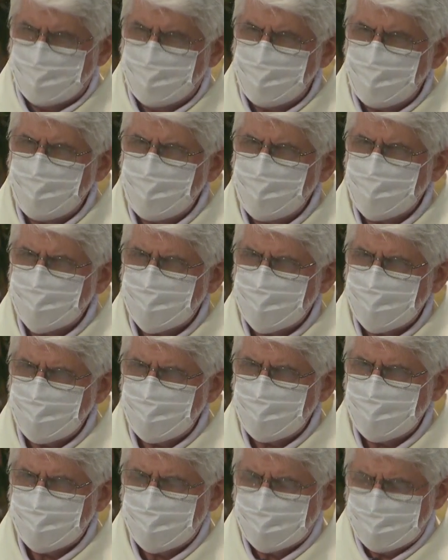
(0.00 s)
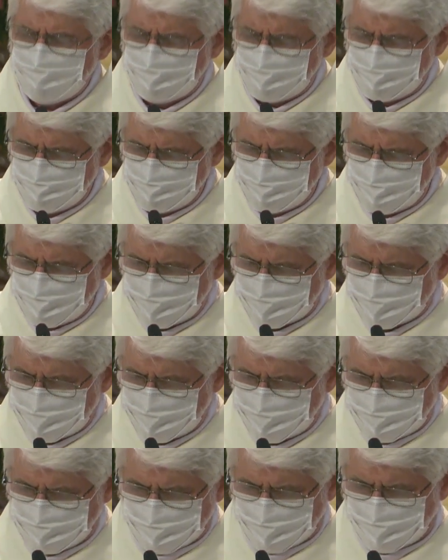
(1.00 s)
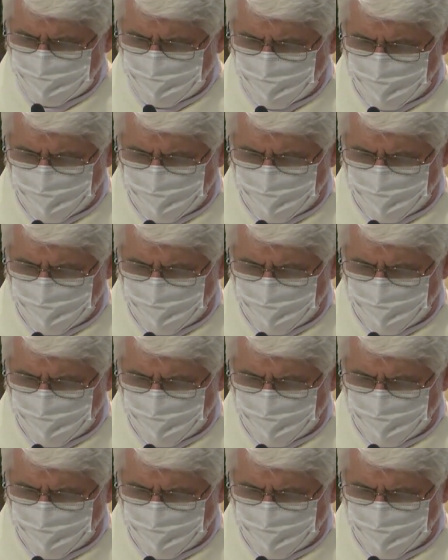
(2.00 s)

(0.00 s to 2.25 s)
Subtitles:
This is the miracle